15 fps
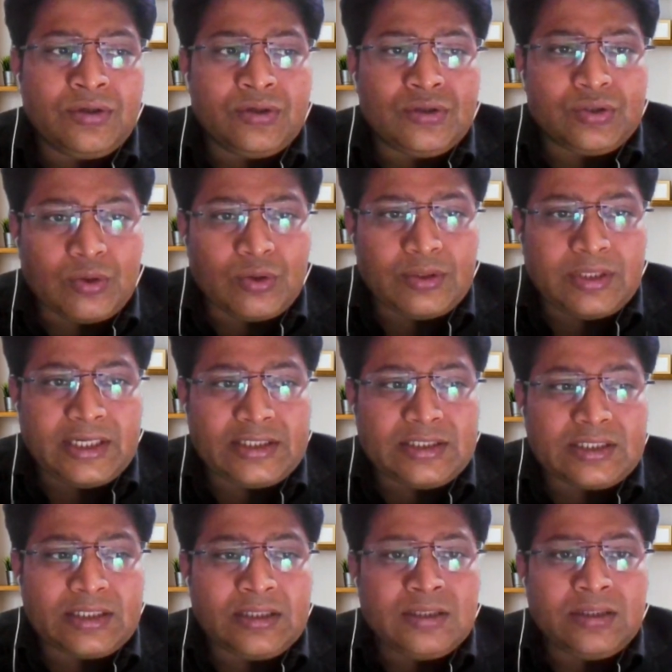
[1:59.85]
so that
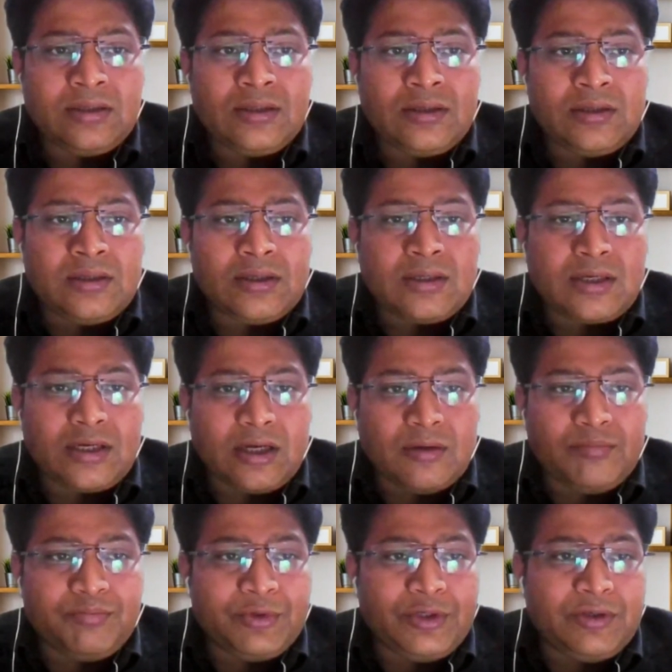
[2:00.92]

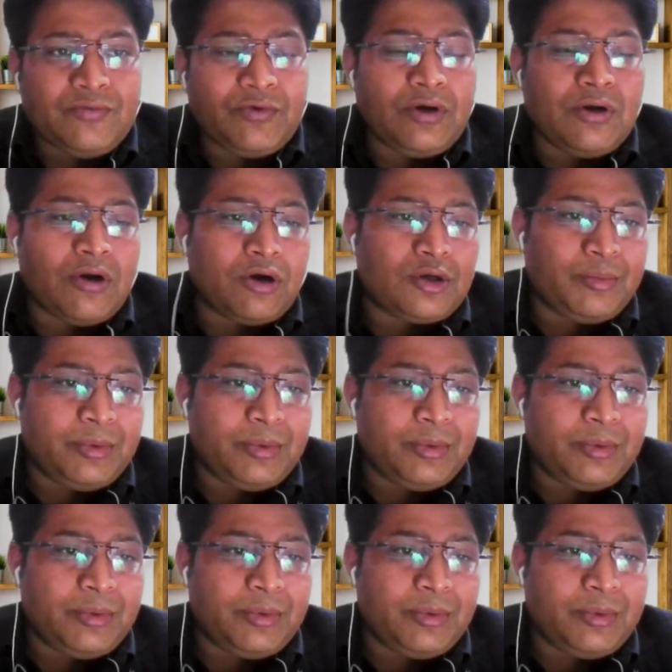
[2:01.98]
company would not